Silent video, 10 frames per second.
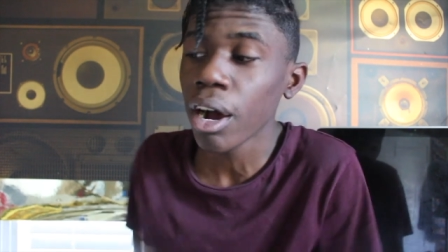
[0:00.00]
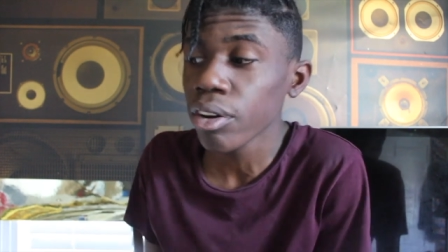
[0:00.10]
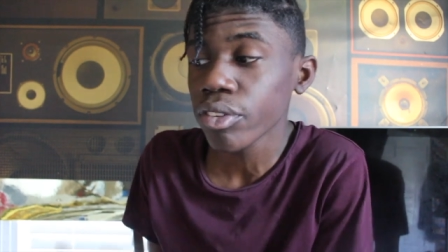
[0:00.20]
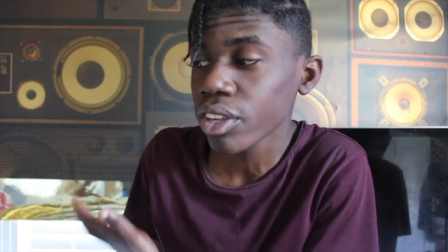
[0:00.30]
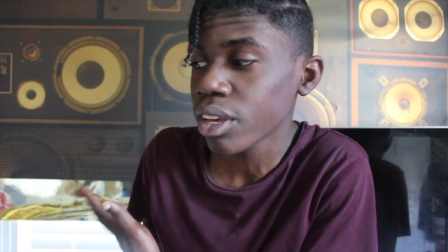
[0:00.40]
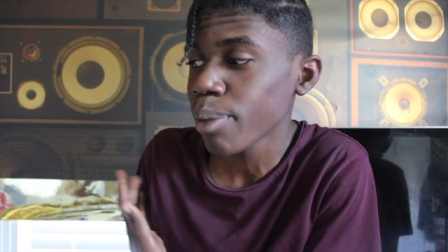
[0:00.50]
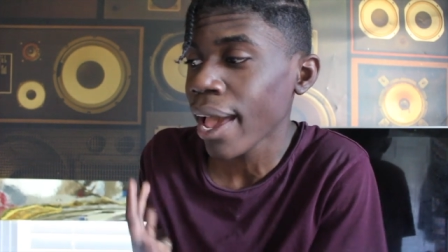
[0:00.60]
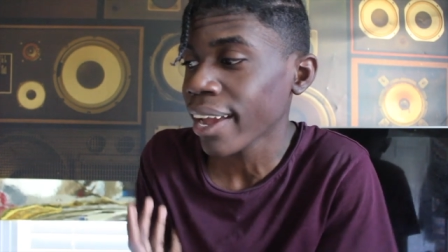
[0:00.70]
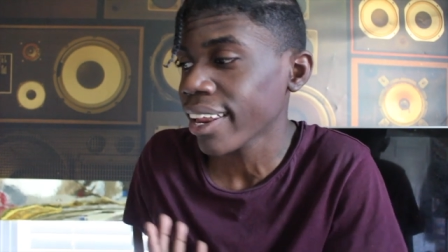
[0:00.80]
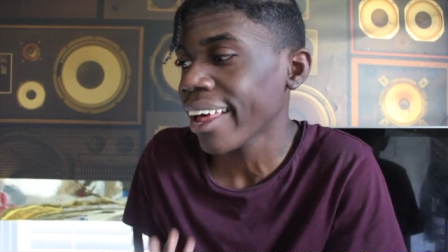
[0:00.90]
I don't see him
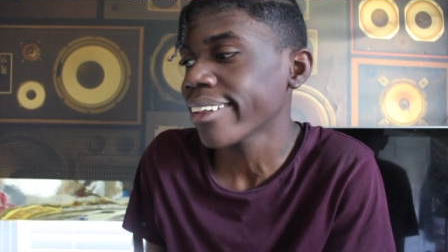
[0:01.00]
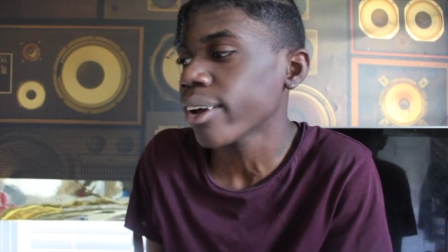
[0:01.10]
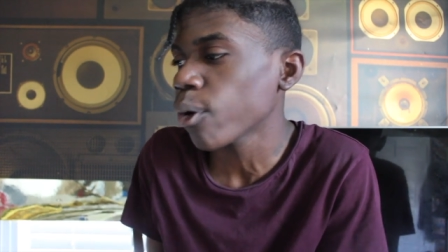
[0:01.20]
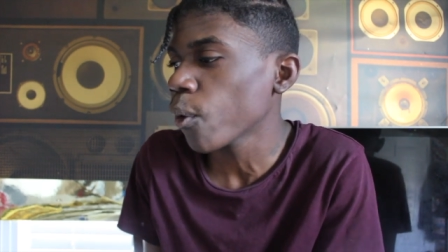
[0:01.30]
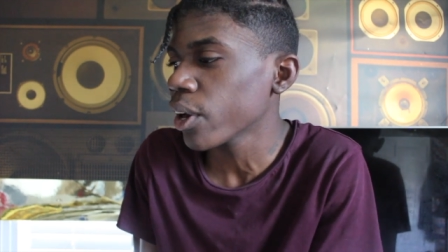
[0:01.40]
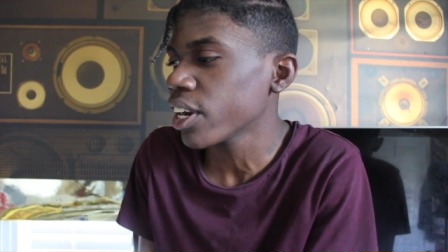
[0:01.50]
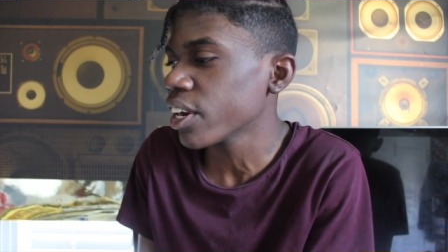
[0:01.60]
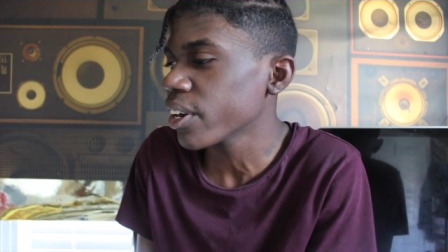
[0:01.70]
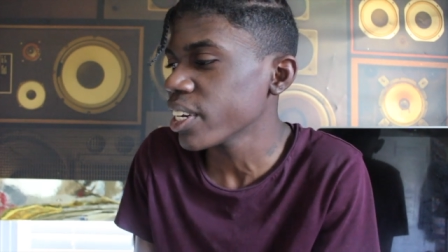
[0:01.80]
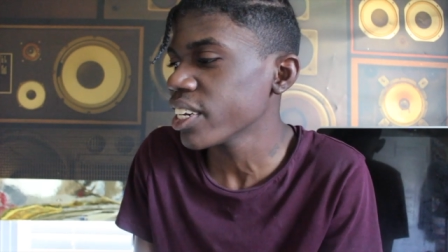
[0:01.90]
acting out of the
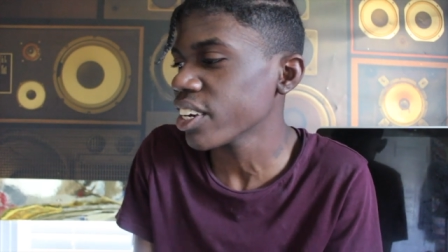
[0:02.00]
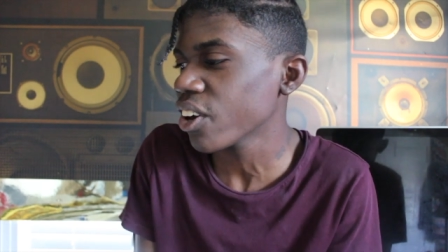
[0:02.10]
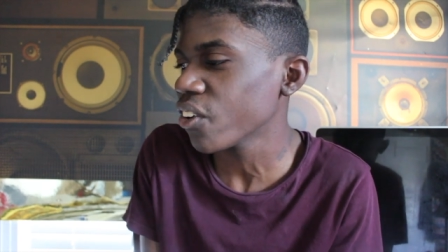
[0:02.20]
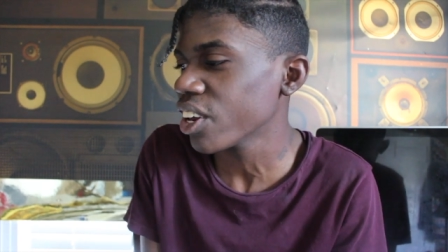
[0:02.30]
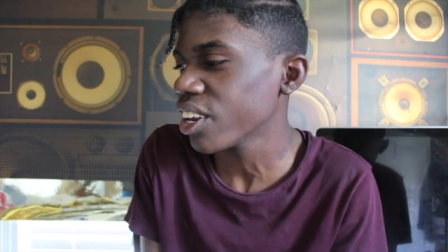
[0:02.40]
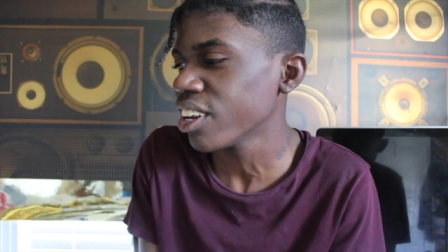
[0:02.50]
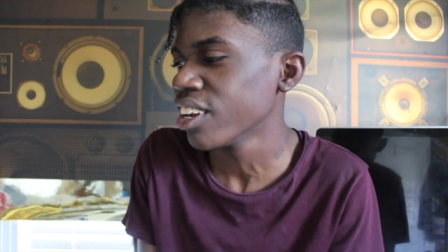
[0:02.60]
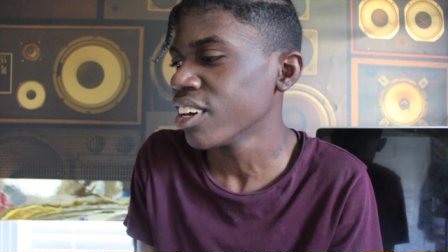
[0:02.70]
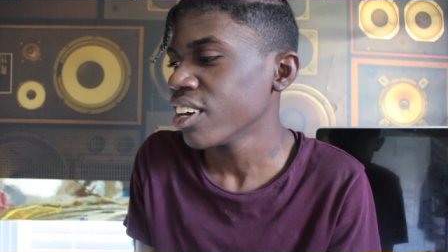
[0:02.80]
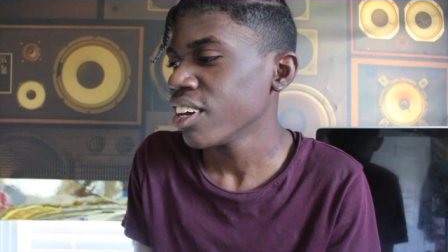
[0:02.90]
ordinary and going and
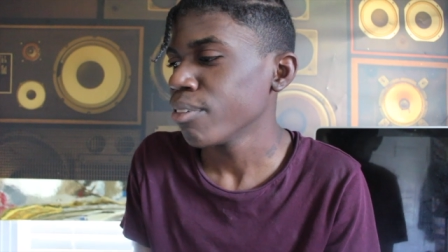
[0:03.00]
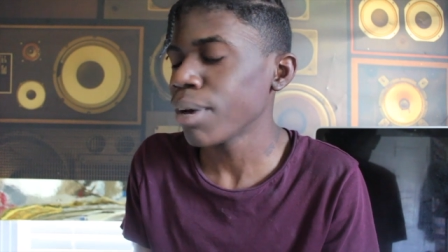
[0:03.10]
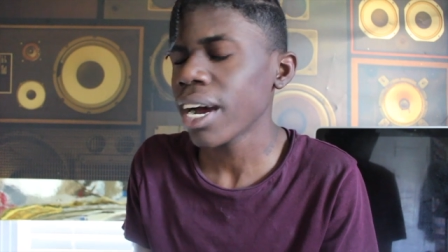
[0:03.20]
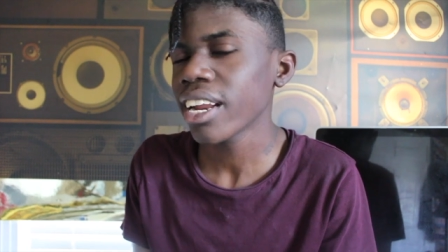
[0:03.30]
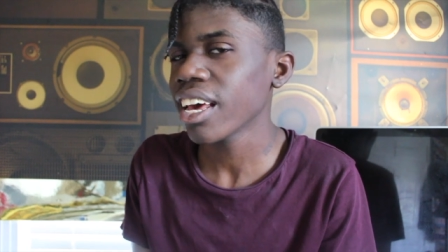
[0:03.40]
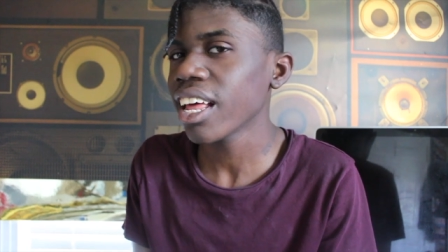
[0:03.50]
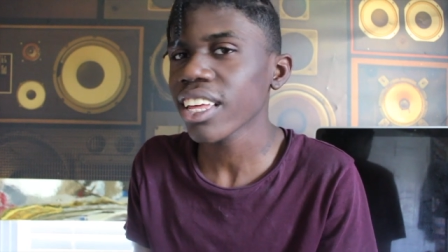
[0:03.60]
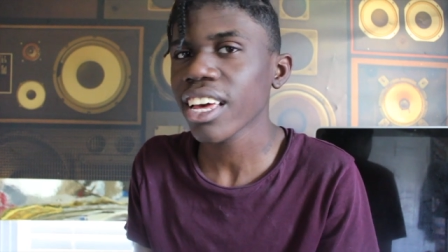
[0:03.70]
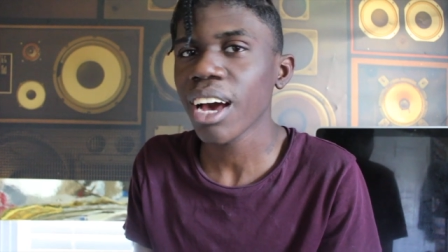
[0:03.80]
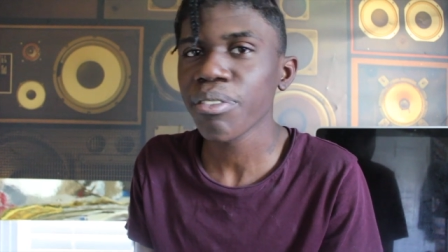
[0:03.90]
buying a
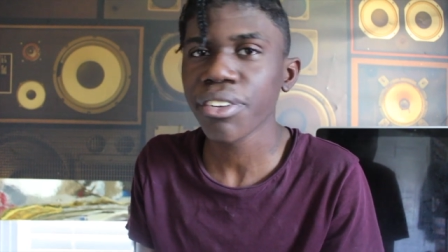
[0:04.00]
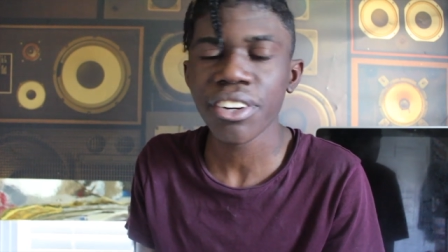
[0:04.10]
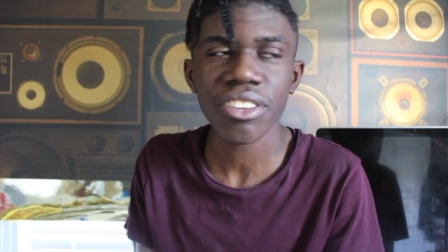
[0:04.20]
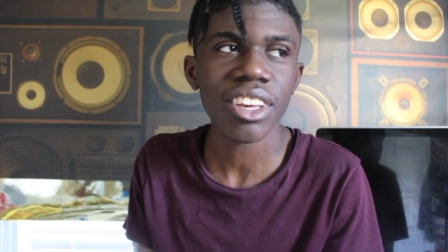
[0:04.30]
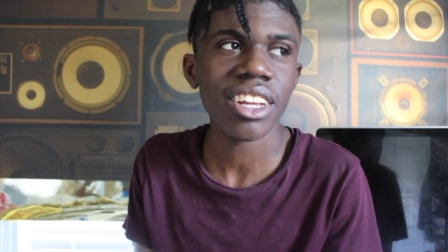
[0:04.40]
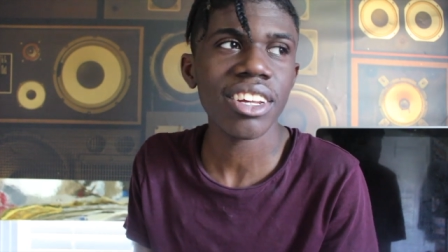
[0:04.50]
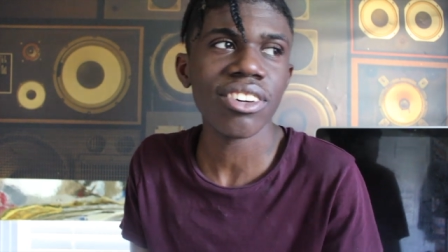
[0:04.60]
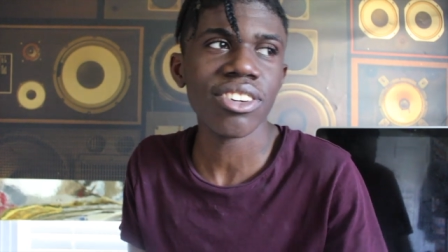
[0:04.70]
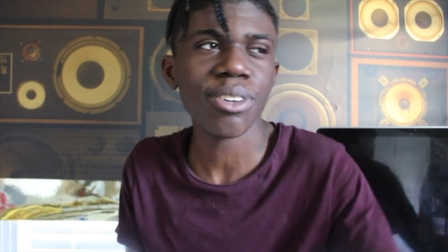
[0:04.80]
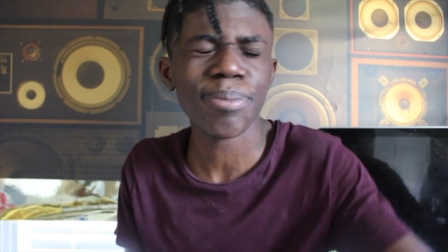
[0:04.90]
helicopter and saying he
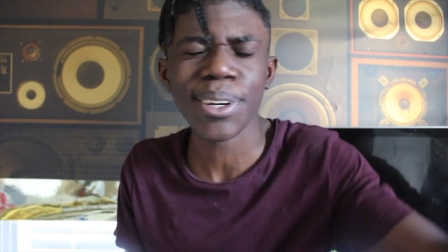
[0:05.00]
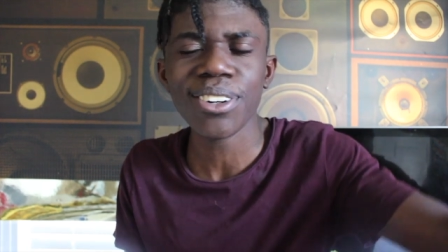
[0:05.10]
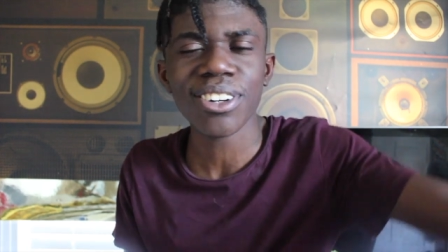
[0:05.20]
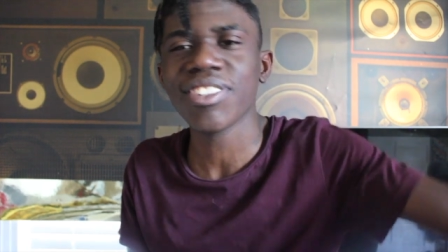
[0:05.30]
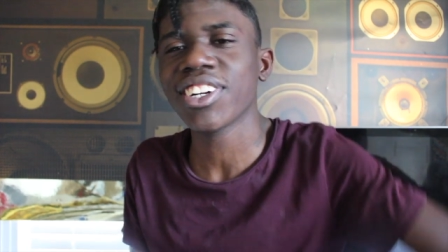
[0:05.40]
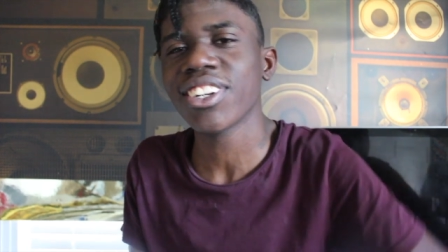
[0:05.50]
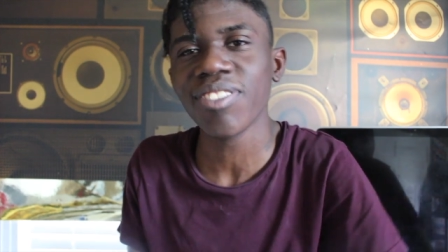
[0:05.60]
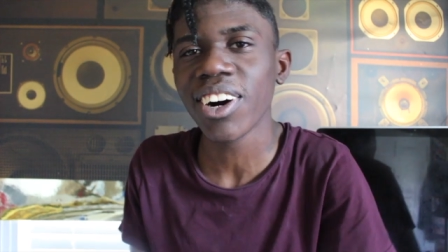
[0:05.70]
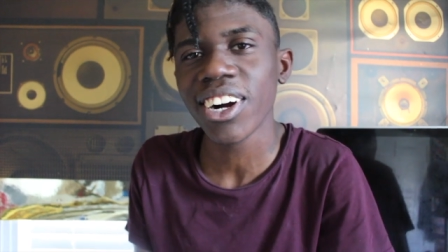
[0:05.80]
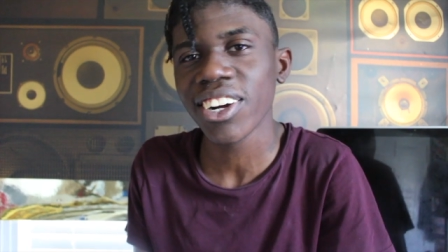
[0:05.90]
gonna do a pilgrimage to
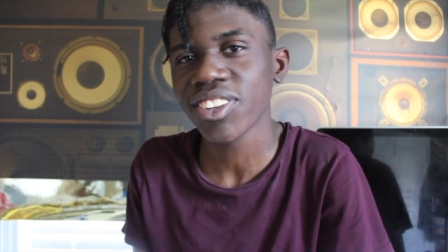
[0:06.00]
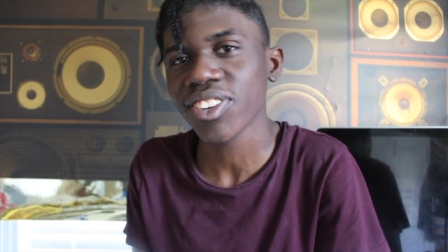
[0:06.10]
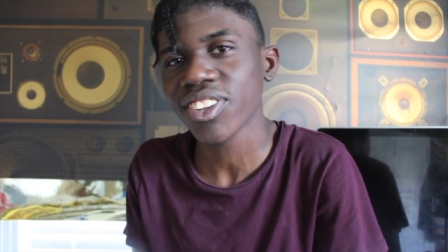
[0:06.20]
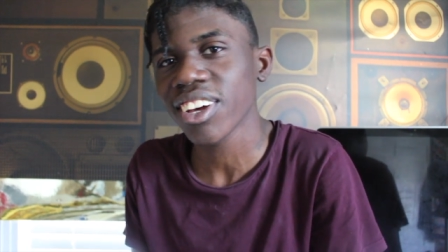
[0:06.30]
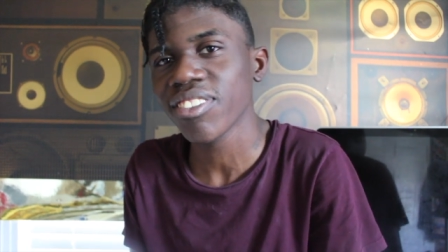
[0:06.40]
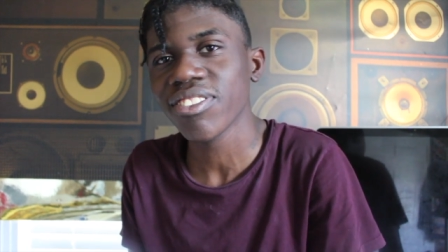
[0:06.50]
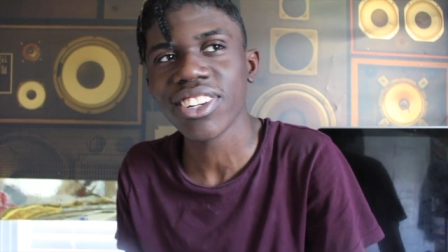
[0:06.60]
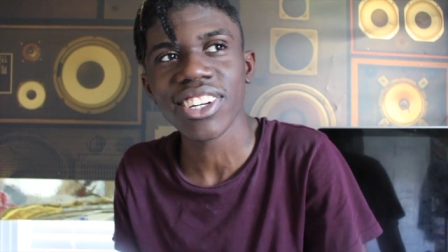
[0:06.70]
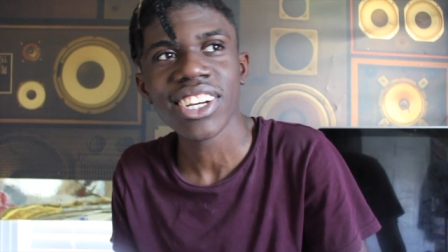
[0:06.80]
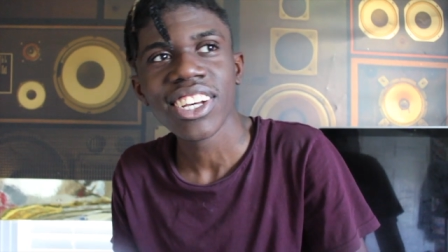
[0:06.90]
Mars or something
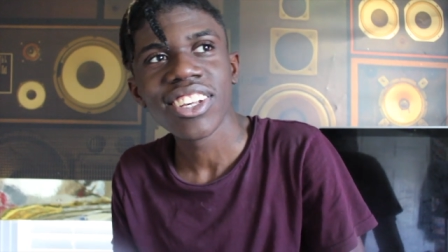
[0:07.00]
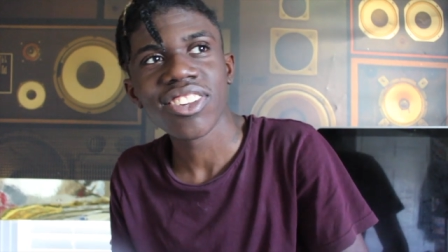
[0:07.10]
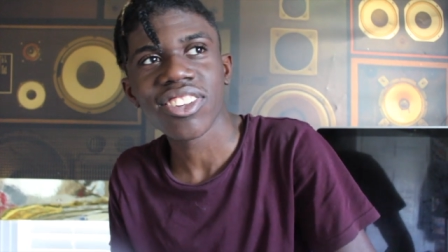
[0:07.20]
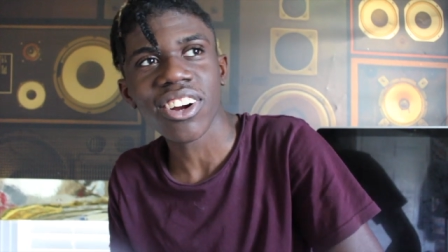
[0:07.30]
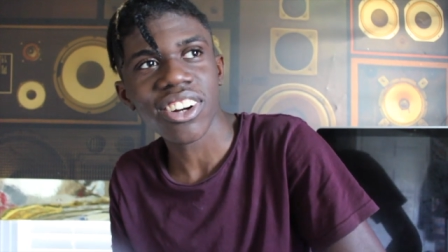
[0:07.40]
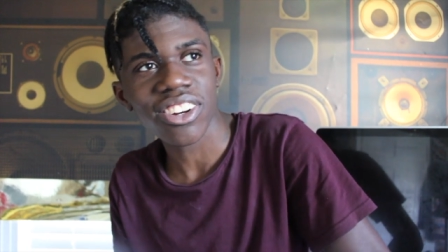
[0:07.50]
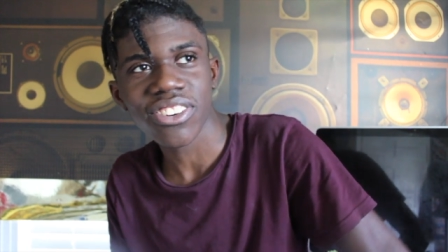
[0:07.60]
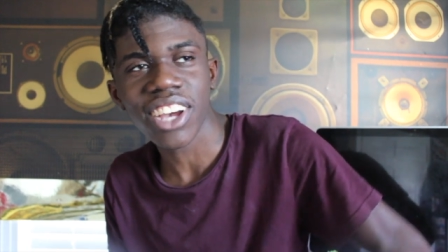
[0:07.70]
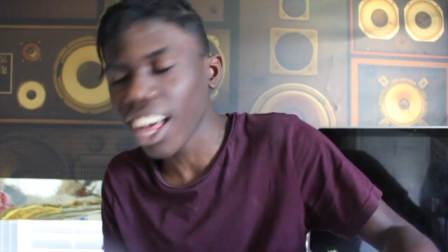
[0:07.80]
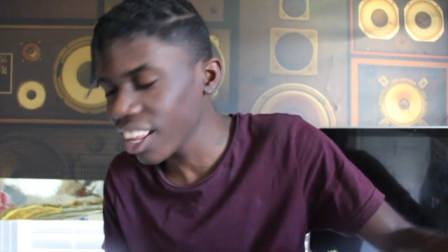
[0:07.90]
to start a
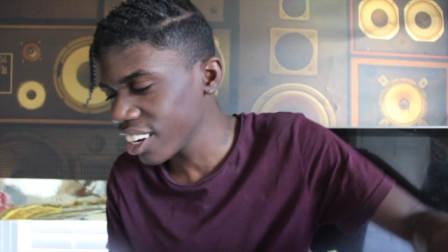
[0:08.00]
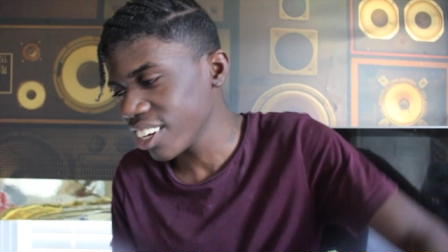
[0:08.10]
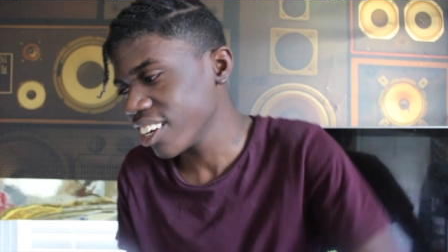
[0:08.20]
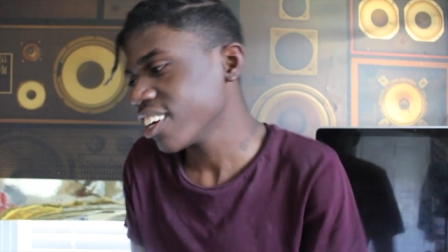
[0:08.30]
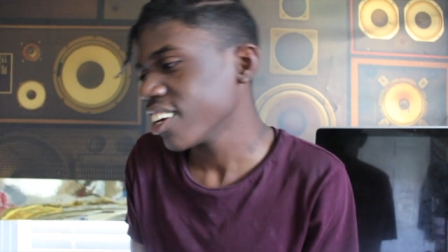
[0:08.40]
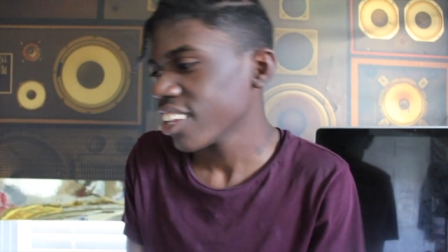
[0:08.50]
new colony.